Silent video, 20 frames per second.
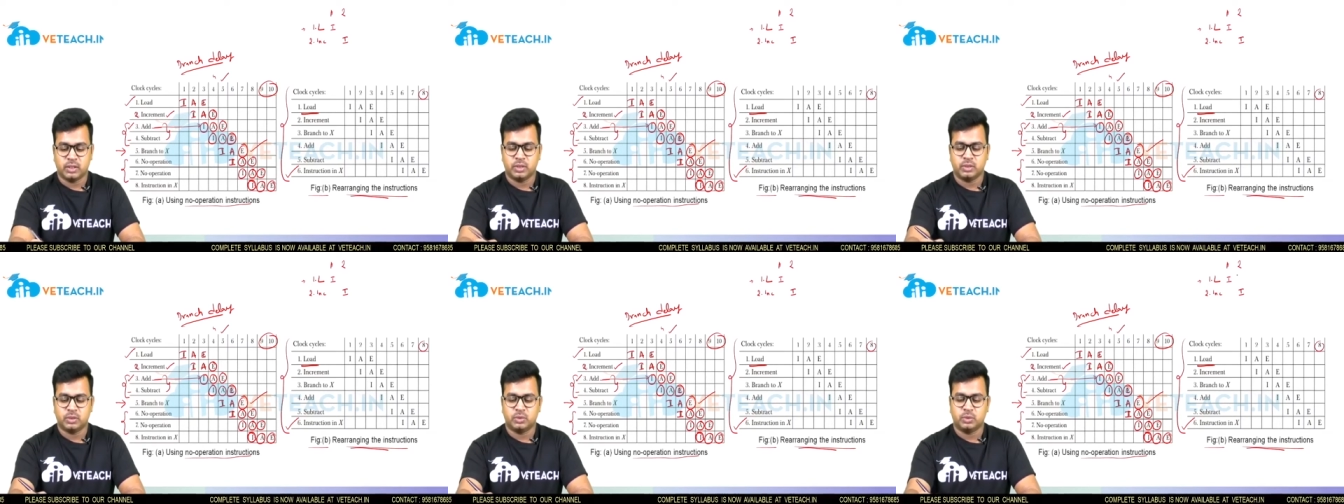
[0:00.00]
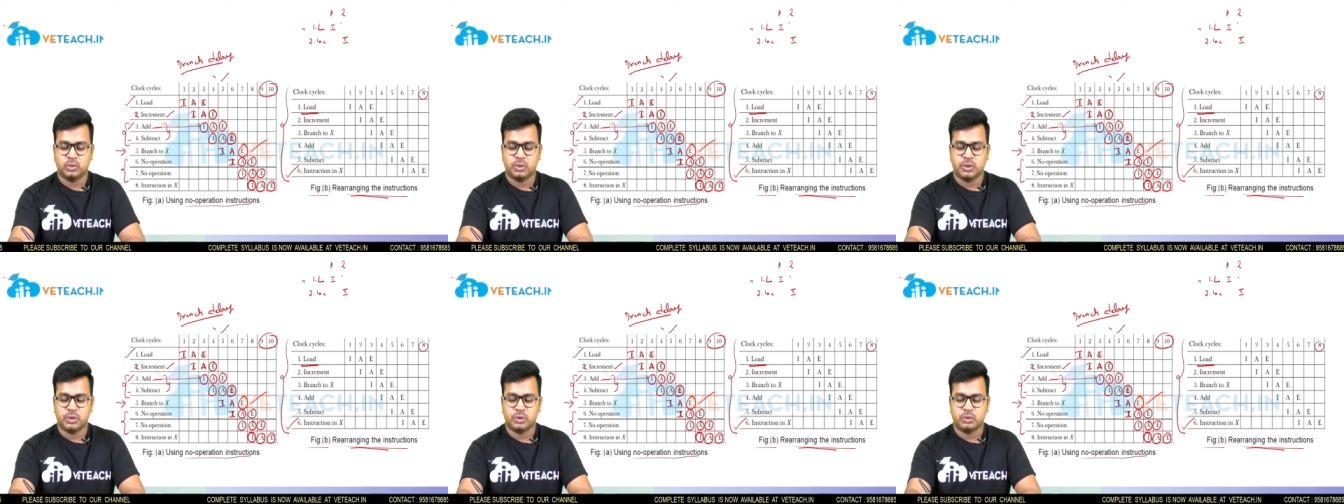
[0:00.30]
is
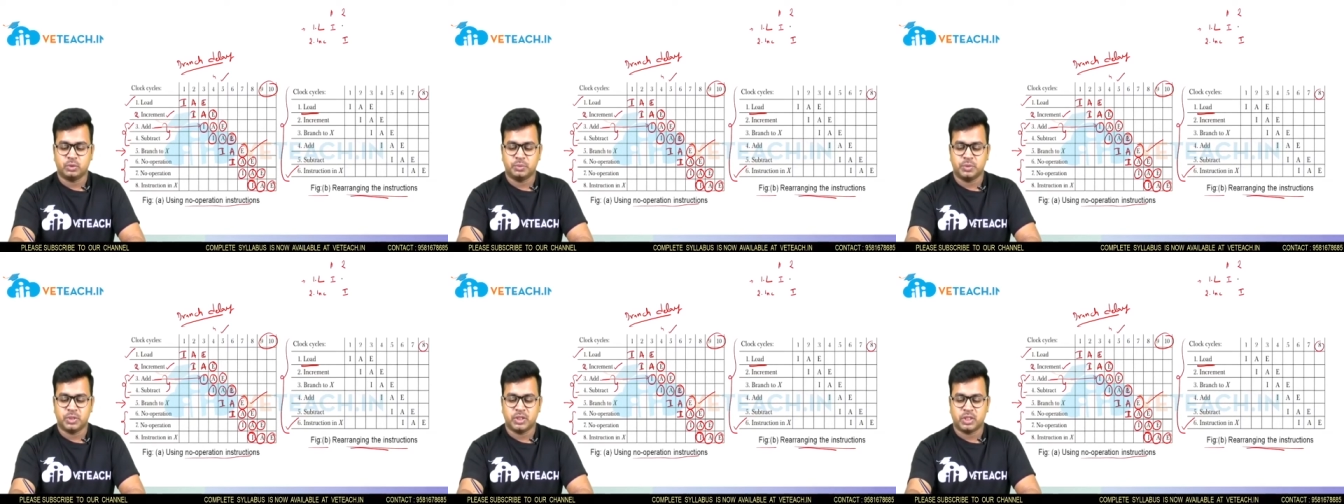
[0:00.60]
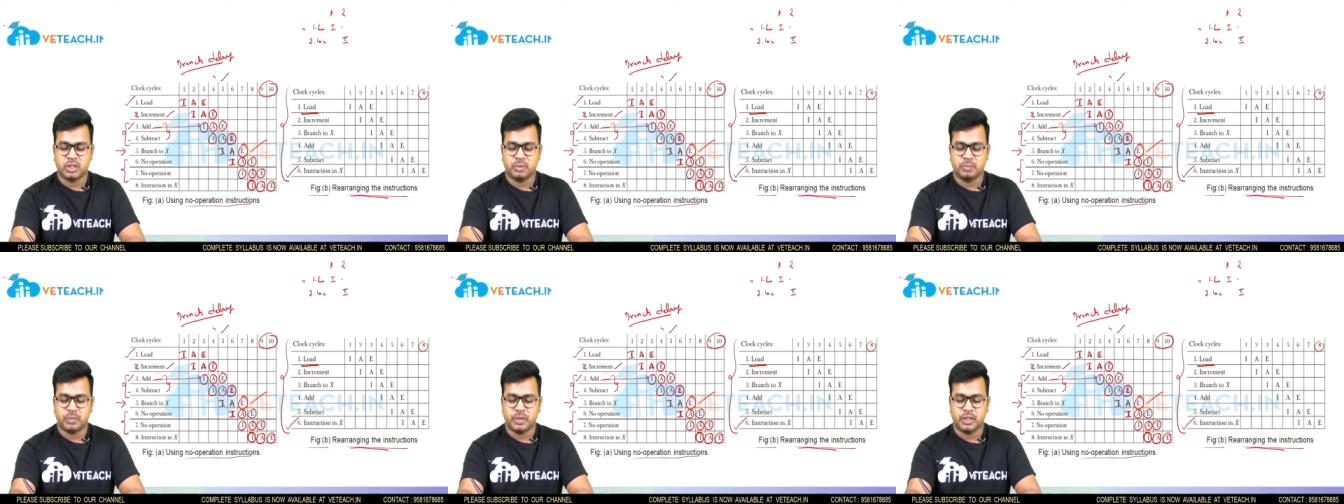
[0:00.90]
going to be
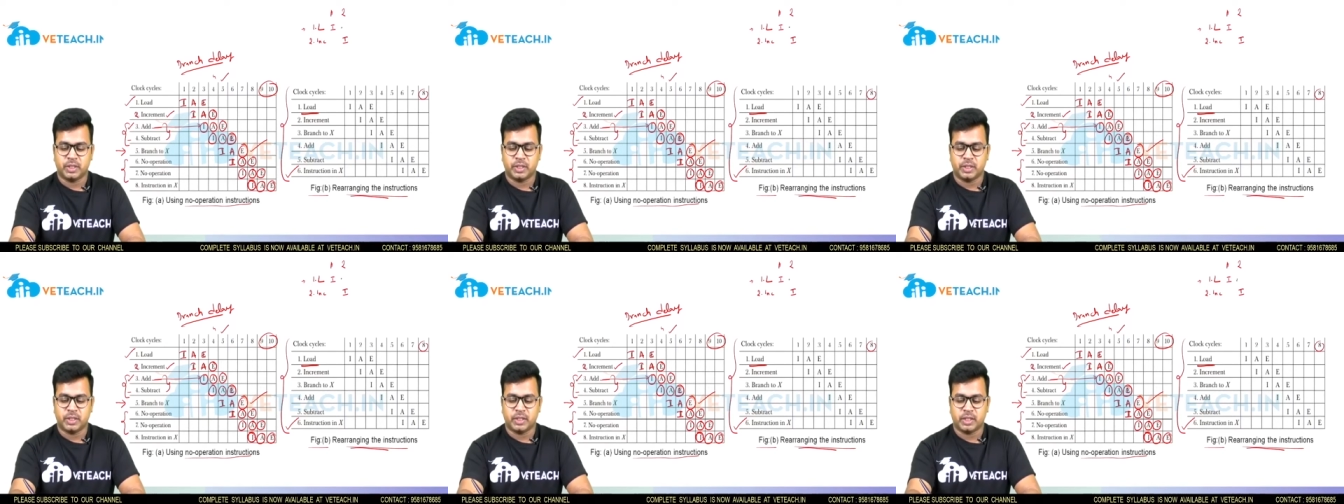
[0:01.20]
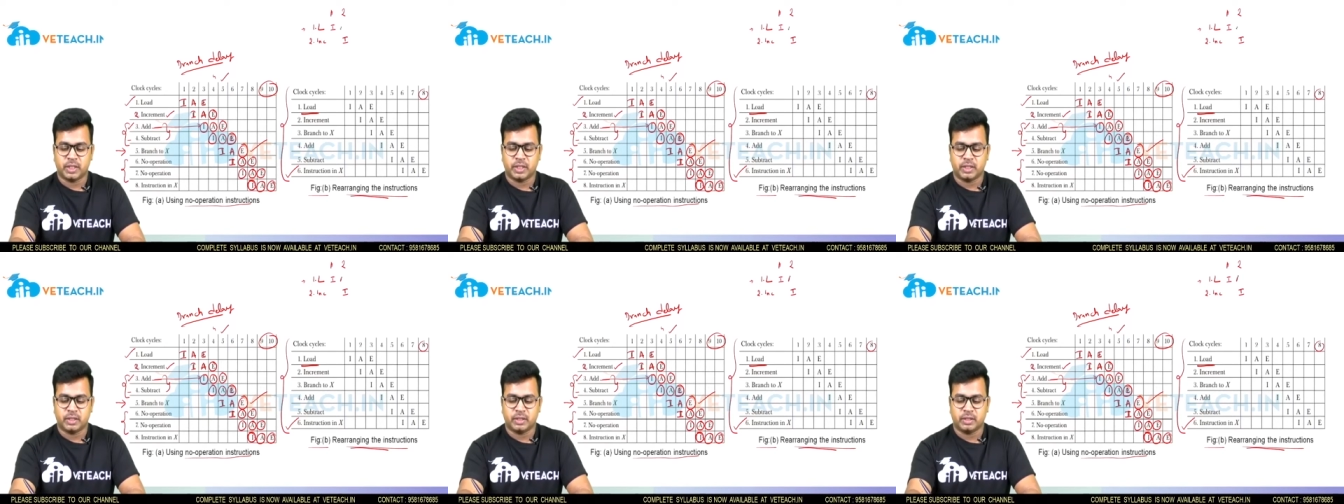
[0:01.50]
completed
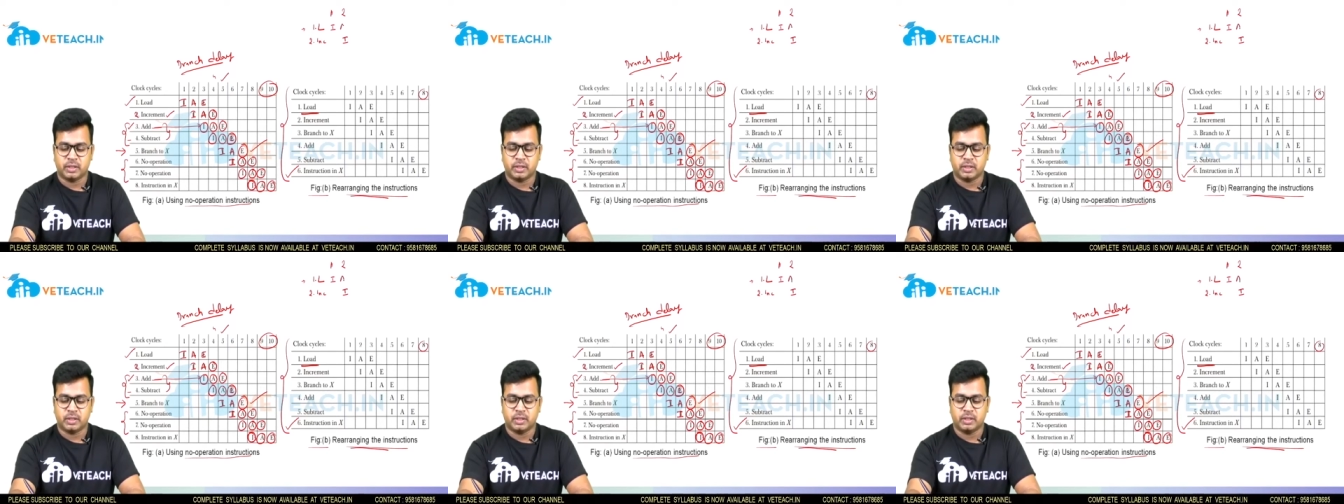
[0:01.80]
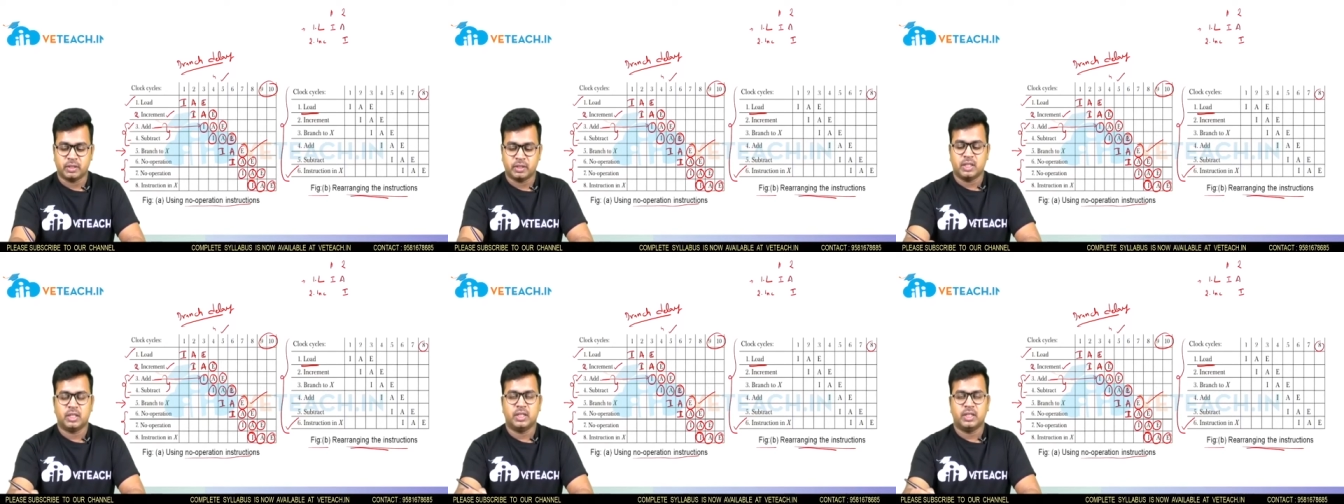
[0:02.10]
at
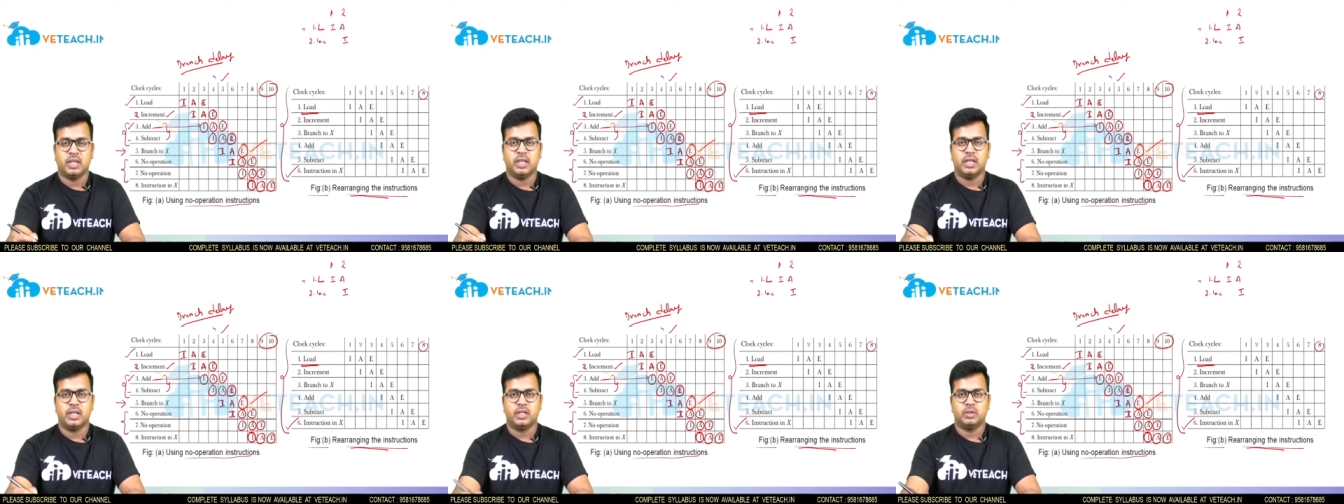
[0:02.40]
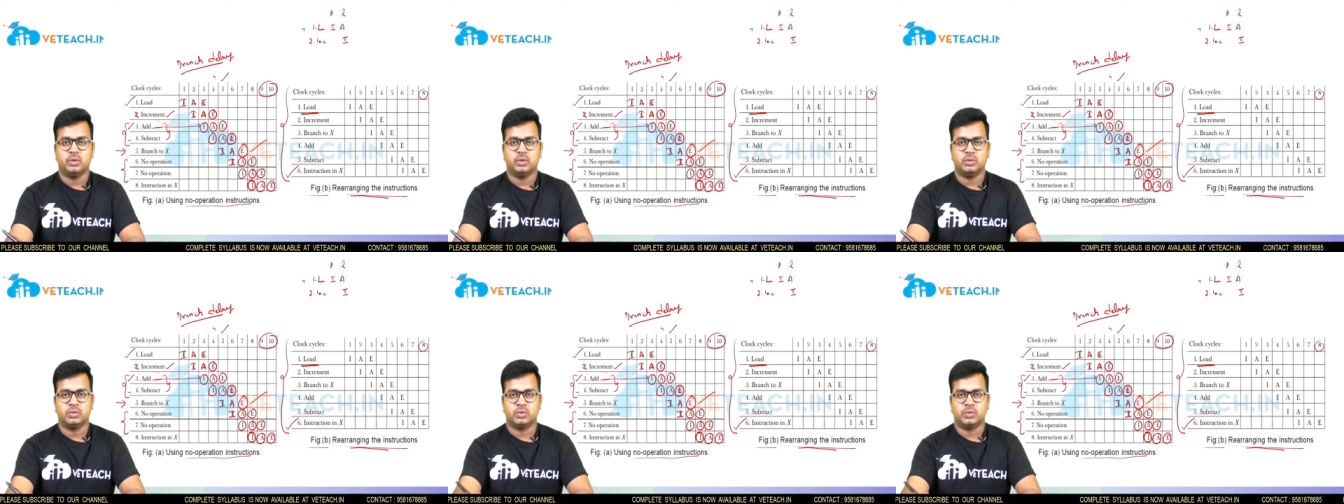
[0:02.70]
ALU.